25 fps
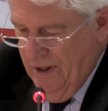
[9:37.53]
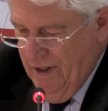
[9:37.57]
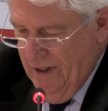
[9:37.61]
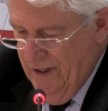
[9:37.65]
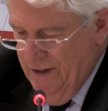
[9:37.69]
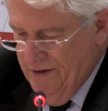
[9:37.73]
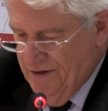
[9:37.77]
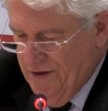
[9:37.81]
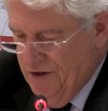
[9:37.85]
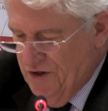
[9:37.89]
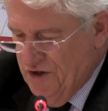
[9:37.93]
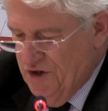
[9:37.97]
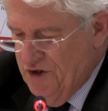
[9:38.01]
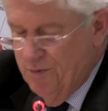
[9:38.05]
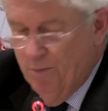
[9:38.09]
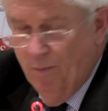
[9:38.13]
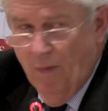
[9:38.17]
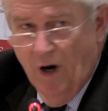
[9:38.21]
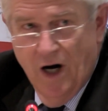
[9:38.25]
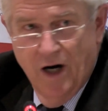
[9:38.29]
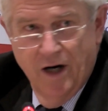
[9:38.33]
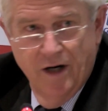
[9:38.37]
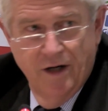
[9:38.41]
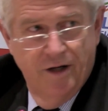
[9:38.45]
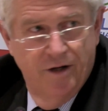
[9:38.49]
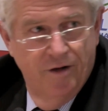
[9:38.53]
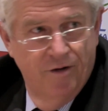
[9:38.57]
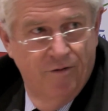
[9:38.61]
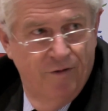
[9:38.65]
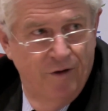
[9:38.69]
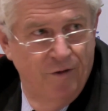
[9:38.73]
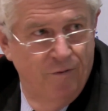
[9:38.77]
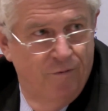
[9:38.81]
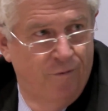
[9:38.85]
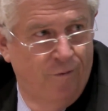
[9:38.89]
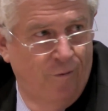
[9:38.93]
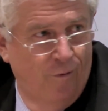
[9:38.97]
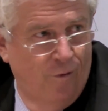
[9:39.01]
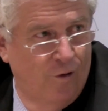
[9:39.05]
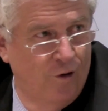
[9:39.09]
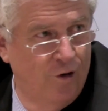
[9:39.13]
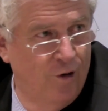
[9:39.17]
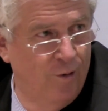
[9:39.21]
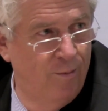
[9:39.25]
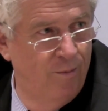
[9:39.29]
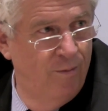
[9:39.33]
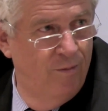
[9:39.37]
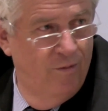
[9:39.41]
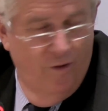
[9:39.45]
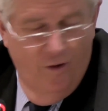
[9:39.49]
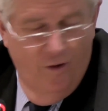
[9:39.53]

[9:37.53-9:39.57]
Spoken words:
is a smart reform